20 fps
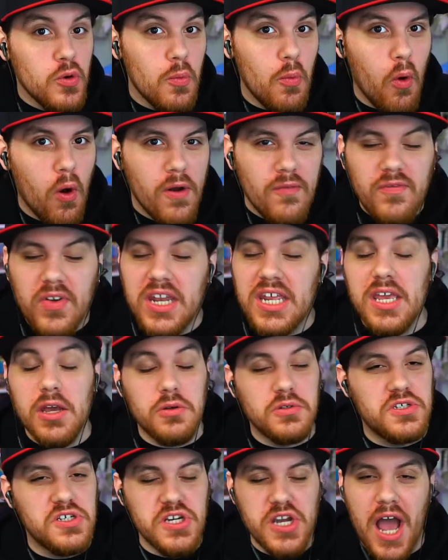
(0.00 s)
more
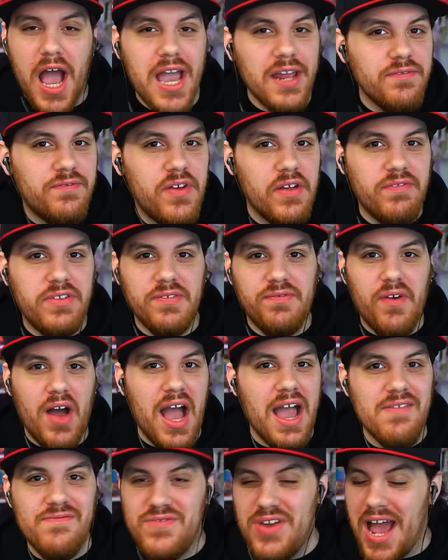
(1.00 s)
videos,
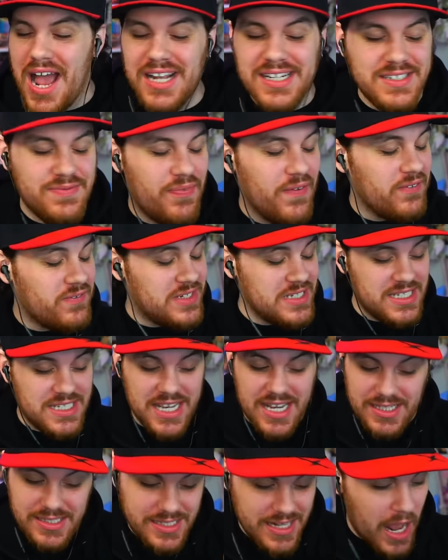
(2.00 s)
955,
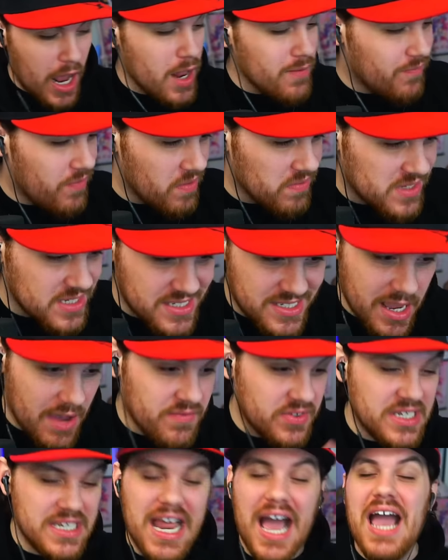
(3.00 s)
956,
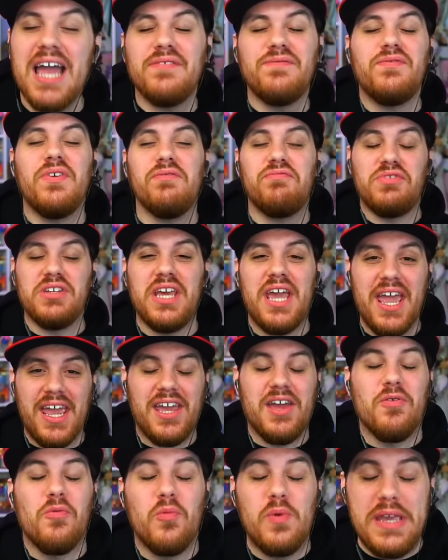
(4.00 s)
957, 958,
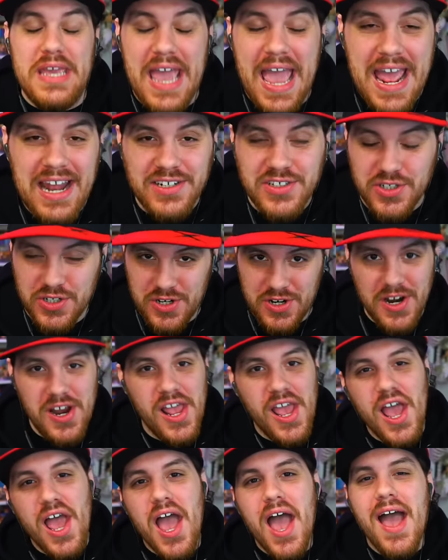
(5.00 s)
and we enter
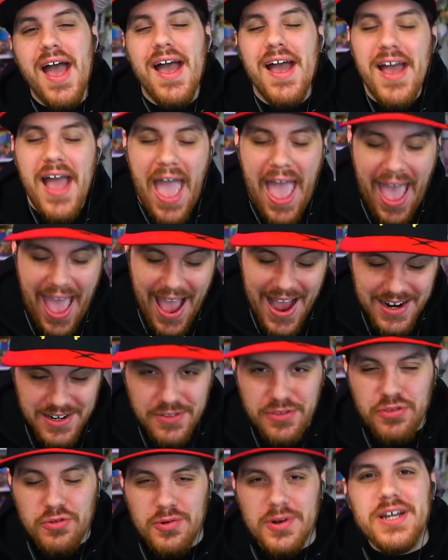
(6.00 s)
Act
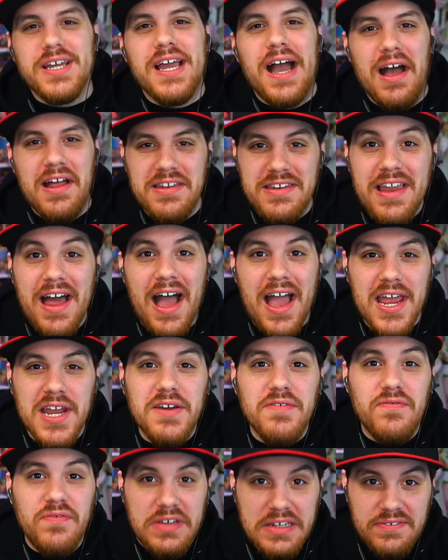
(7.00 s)
3 on
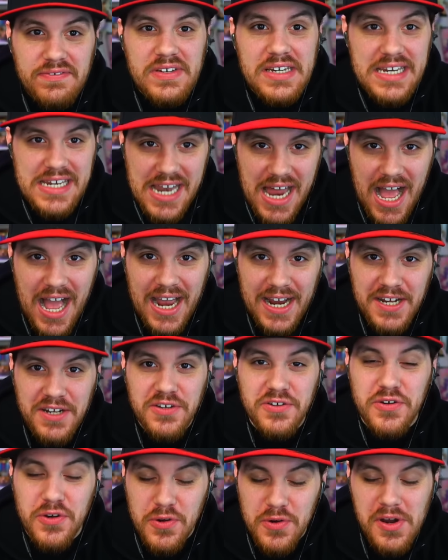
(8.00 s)
959.
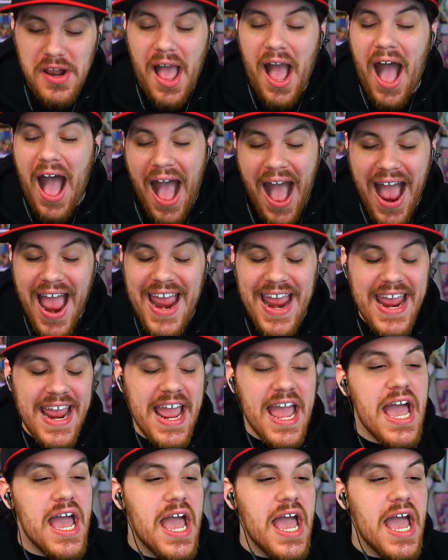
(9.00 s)
Dude, I